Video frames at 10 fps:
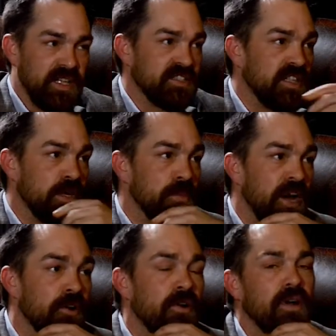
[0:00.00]
doesn't get
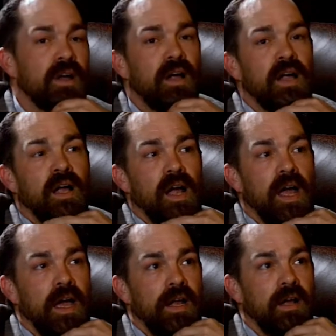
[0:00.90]
better.
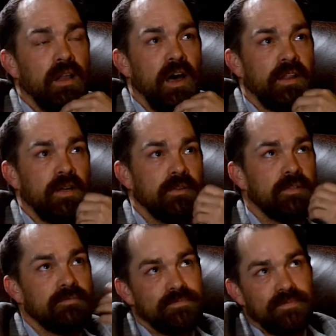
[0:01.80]
And a lot of the,
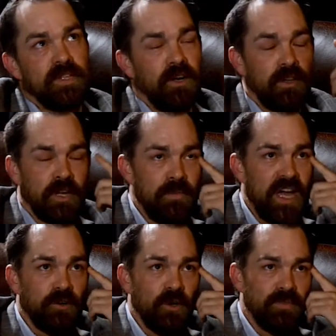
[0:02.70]
you know, the
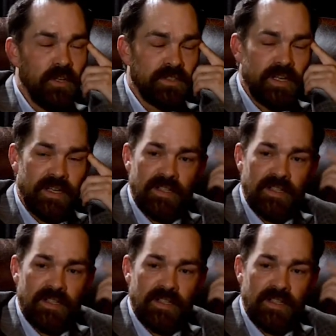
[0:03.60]
command group looked at it